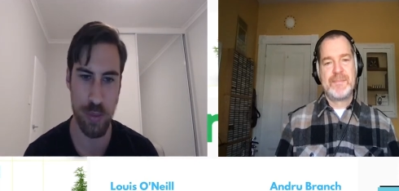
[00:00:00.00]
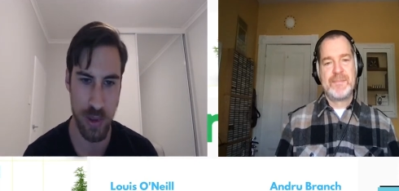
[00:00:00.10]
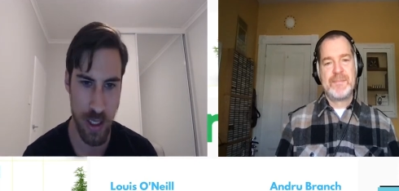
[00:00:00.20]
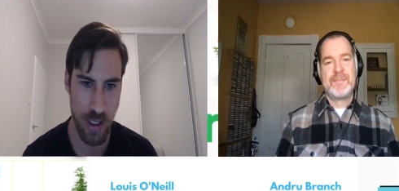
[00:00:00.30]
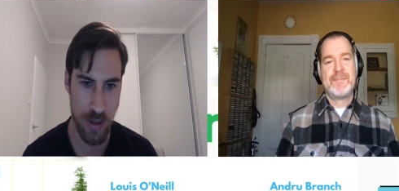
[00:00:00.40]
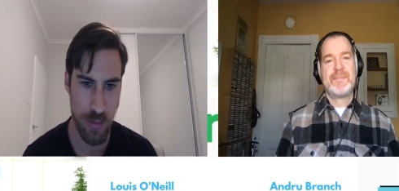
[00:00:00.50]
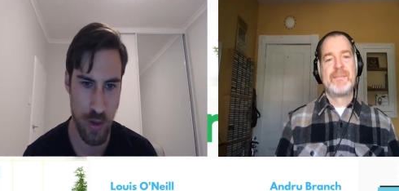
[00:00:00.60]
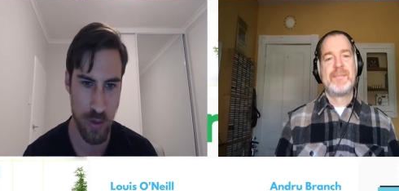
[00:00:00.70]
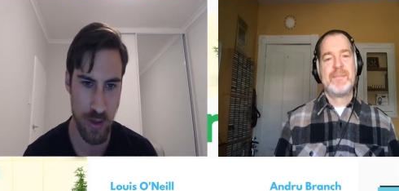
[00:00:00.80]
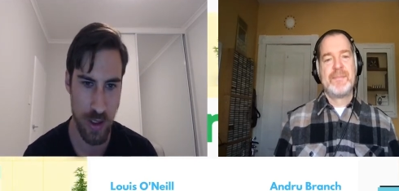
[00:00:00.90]
Speaker 1: when you're
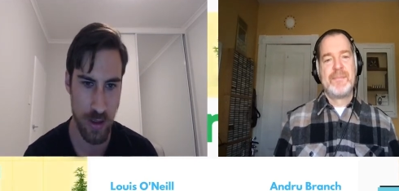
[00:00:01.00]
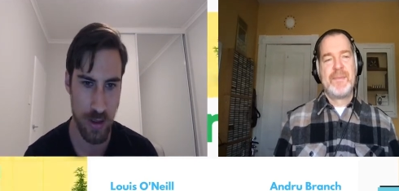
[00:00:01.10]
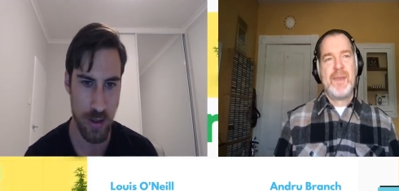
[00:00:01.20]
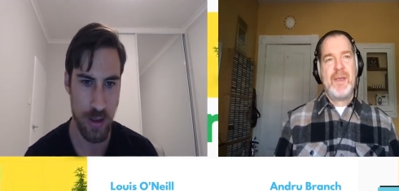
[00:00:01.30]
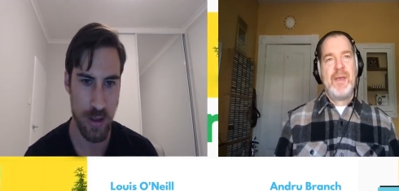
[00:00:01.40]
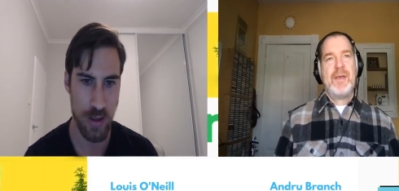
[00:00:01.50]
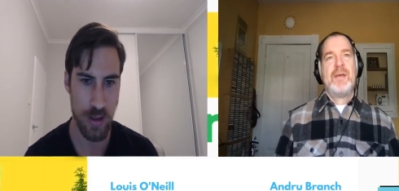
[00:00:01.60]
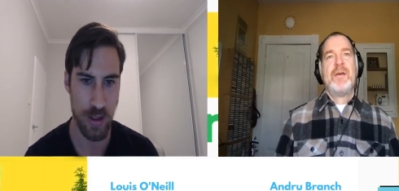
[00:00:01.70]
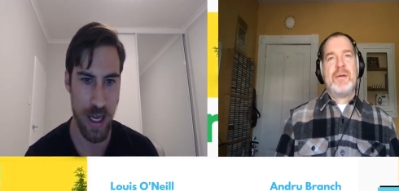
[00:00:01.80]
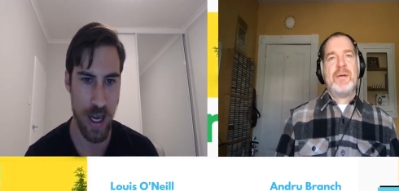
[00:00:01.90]
playing music?
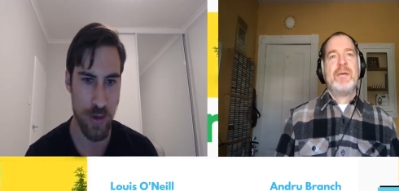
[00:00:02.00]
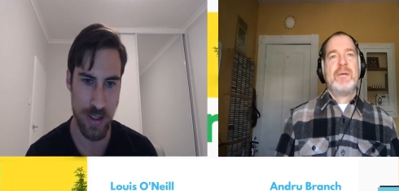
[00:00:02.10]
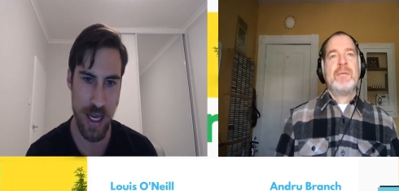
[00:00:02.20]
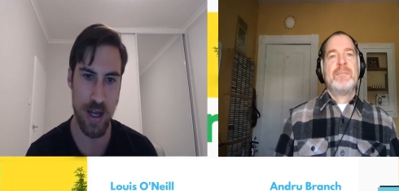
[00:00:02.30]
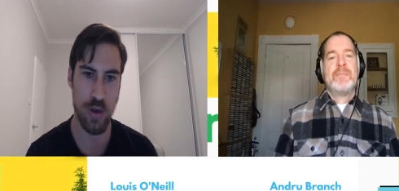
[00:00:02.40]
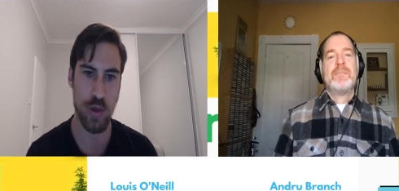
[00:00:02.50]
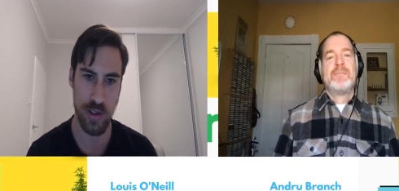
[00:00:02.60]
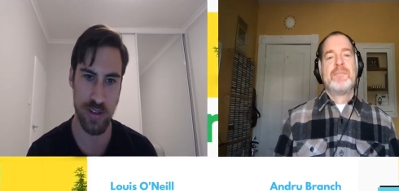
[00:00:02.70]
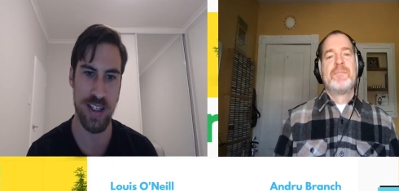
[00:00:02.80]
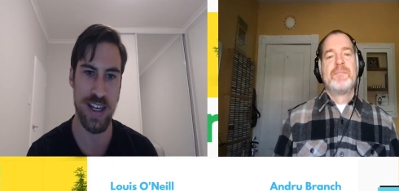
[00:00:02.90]
Like, how
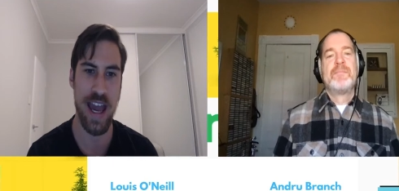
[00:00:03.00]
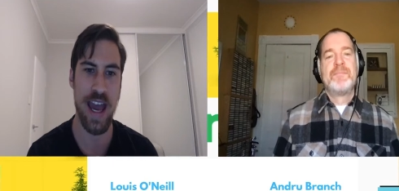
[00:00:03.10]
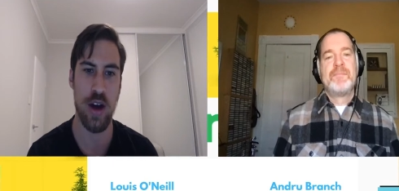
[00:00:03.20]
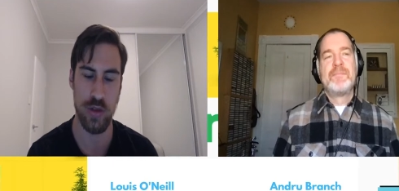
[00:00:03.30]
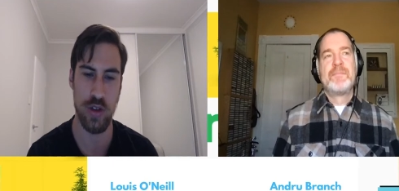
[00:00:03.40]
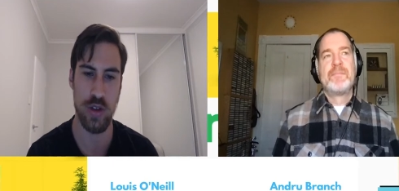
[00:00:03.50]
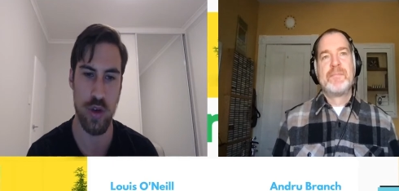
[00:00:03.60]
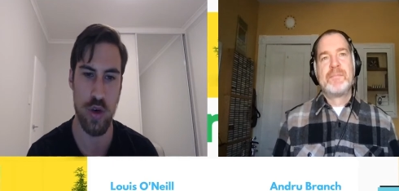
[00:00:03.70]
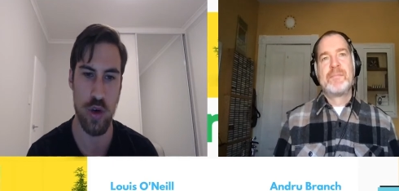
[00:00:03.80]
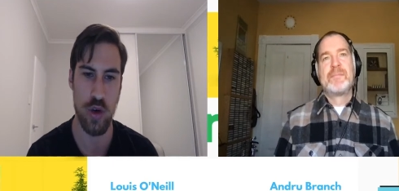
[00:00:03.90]
integral is it now
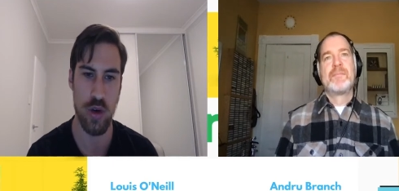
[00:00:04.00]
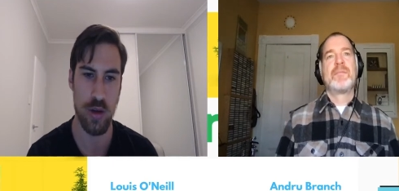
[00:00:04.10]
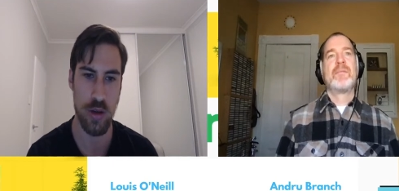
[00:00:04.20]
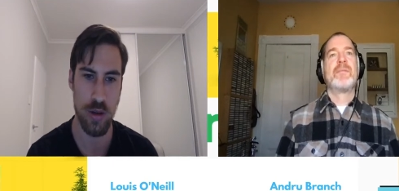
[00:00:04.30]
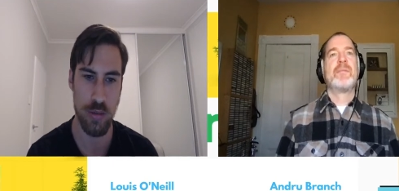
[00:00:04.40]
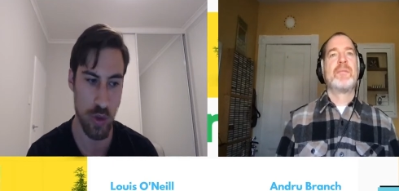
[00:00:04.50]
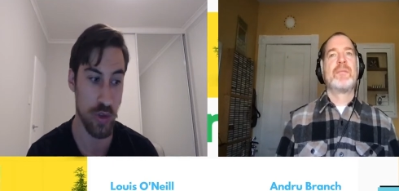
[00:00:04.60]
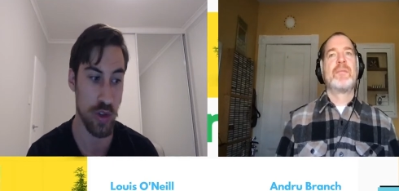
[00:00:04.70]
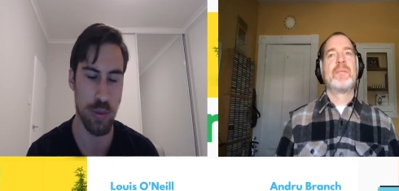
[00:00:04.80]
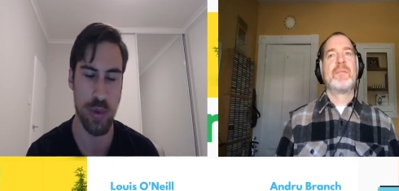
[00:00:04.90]
to your
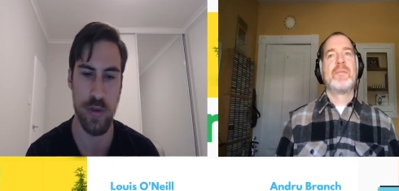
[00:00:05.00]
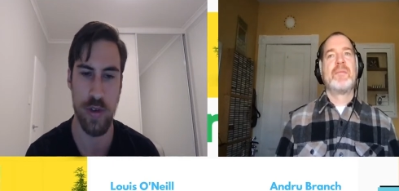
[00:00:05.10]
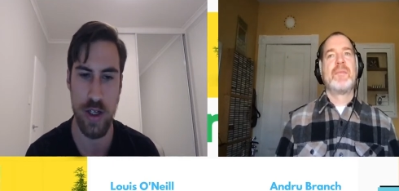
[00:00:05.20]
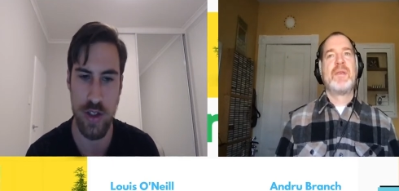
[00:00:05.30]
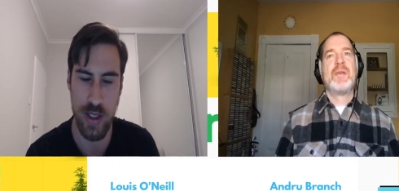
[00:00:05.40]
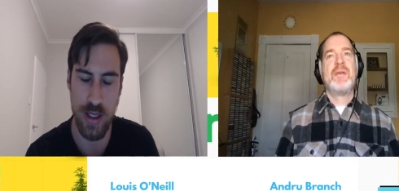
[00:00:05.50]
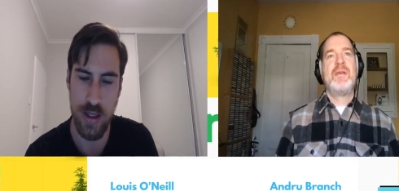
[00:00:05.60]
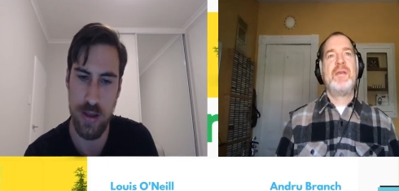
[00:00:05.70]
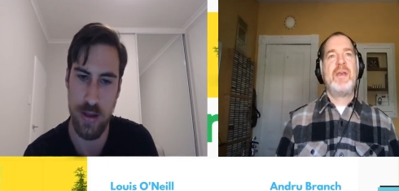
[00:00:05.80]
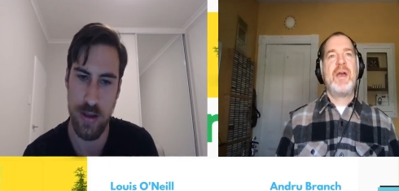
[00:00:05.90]
musical
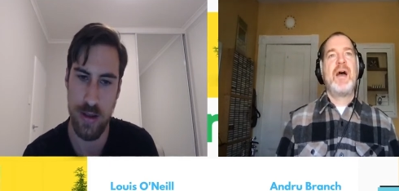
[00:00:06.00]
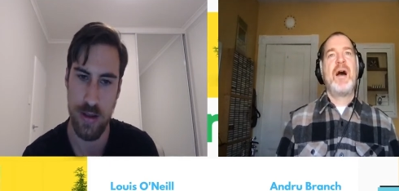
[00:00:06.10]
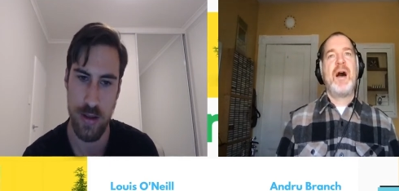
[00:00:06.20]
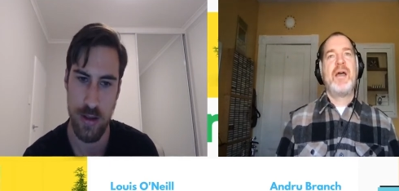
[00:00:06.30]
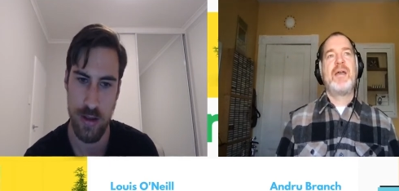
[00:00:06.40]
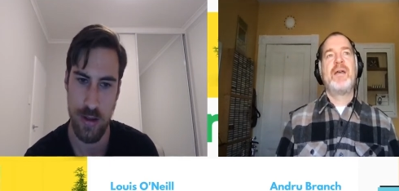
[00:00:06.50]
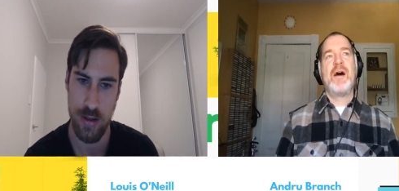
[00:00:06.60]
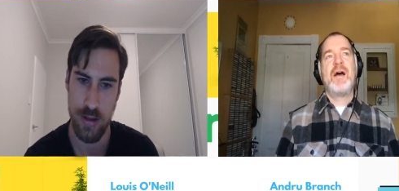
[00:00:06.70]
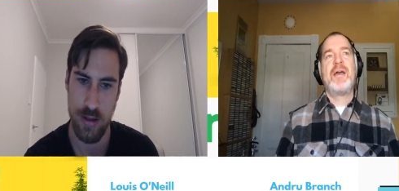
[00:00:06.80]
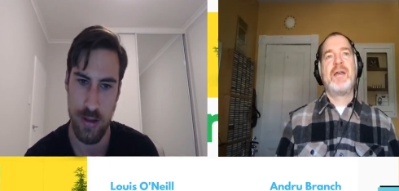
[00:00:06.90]
profession?
Speaker 2: Yeah, I
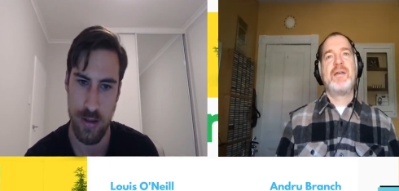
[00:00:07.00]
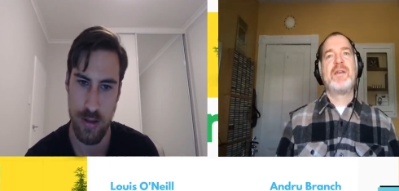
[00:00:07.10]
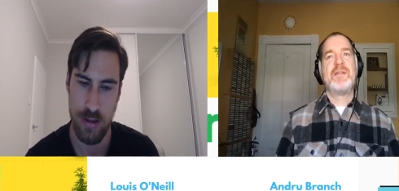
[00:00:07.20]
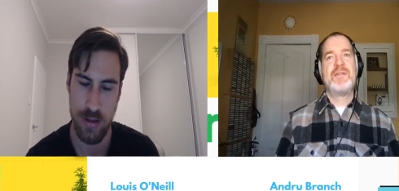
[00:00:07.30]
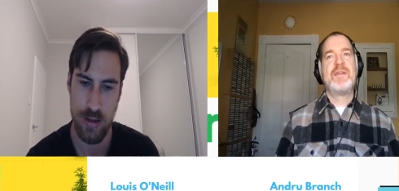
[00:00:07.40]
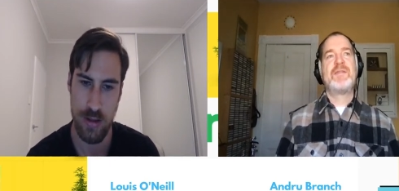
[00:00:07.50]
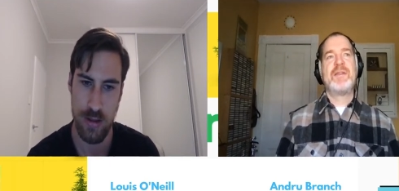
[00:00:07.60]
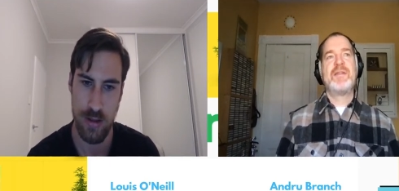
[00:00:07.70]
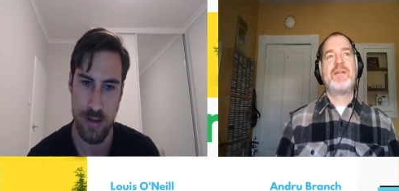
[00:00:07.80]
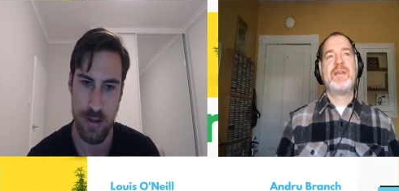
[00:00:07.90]
I
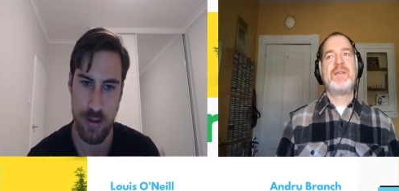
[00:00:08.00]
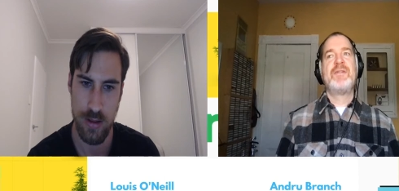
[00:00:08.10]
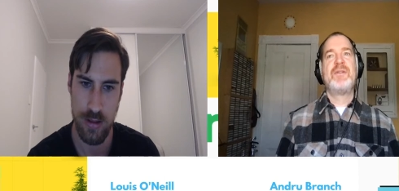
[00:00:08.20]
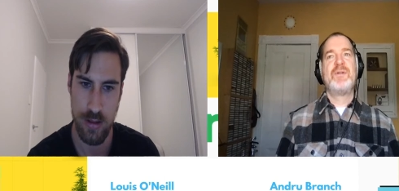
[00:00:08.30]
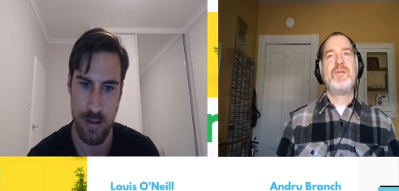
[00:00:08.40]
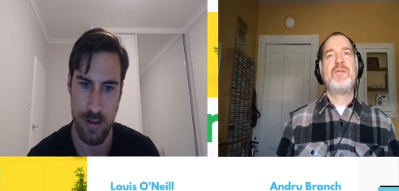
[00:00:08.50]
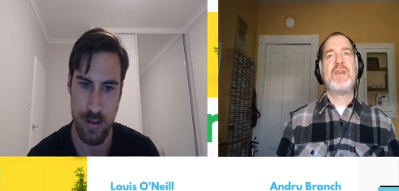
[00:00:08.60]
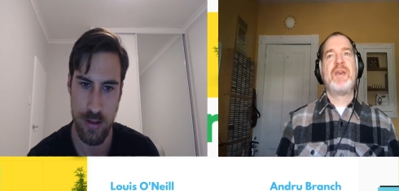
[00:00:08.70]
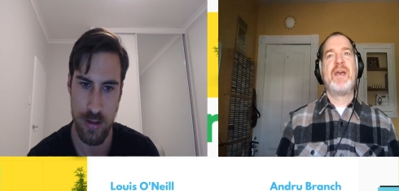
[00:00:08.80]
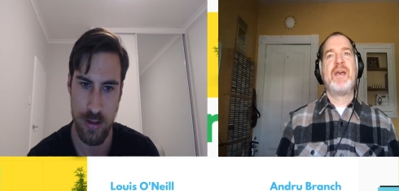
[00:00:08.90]
consistently
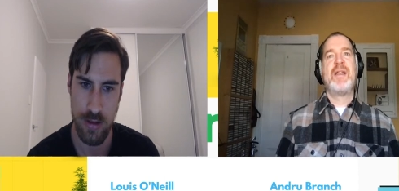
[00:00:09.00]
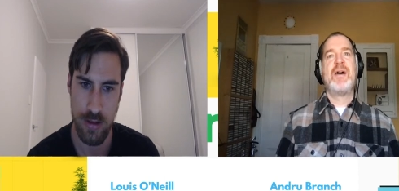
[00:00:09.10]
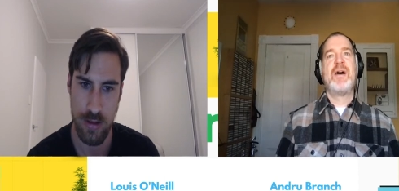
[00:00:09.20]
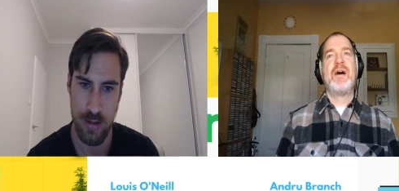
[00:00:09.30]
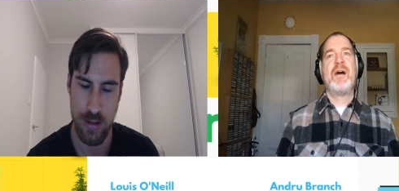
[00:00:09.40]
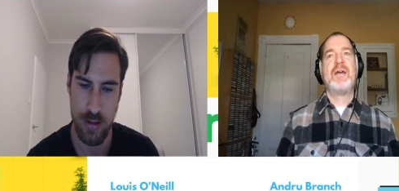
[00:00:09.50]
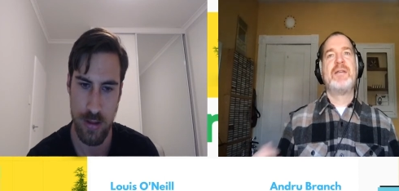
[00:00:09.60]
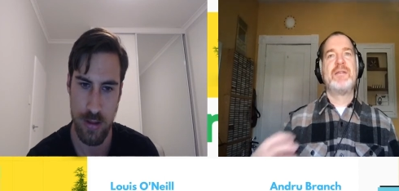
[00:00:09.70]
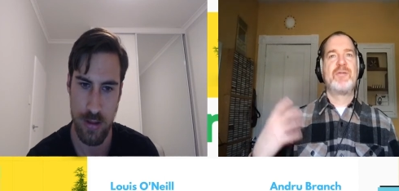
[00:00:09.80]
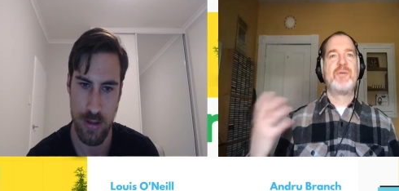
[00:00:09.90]
use it uh,
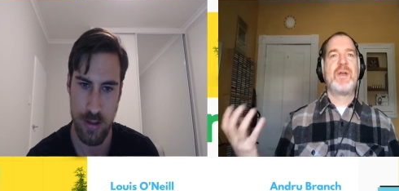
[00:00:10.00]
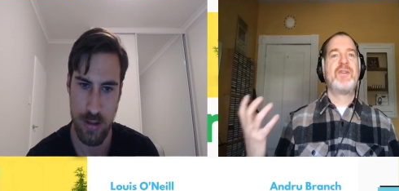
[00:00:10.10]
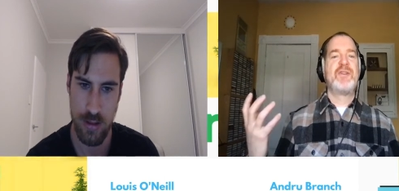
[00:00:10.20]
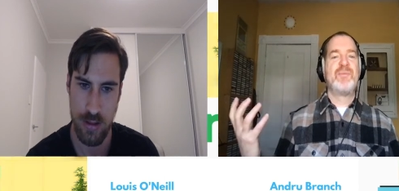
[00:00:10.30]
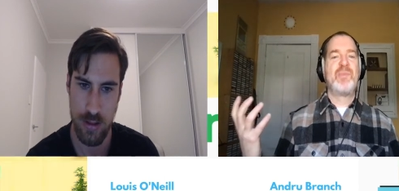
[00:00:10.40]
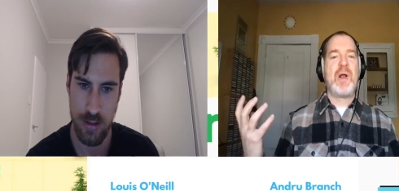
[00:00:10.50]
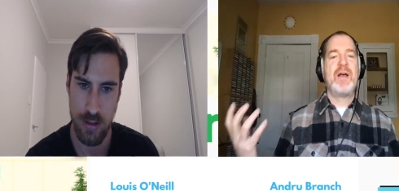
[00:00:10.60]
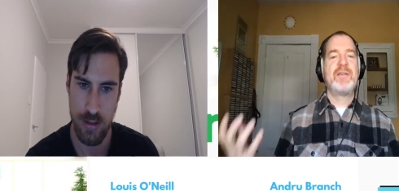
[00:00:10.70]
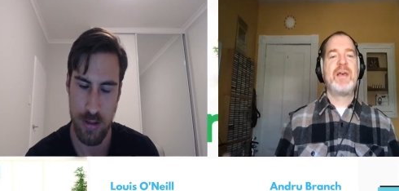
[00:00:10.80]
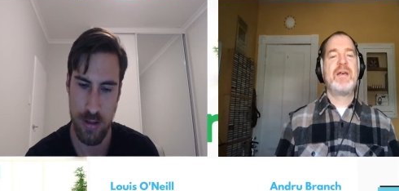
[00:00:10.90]
in the creation
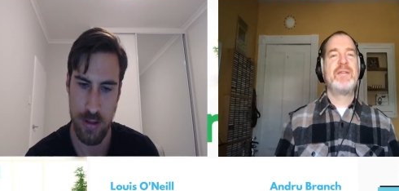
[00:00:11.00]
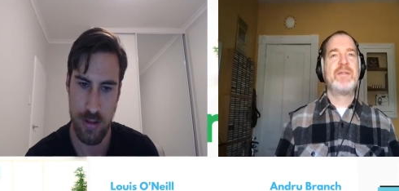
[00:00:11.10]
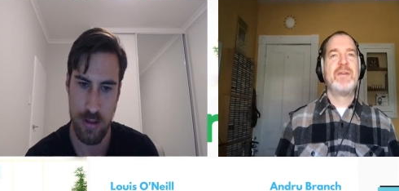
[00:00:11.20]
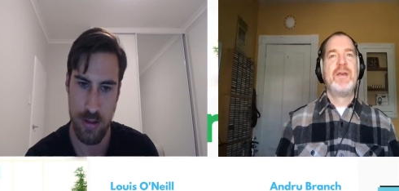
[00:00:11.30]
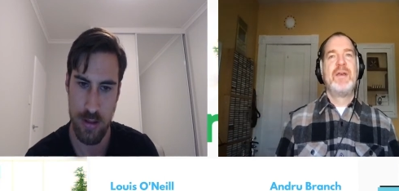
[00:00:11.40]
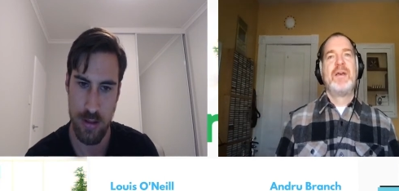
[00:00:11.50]
process,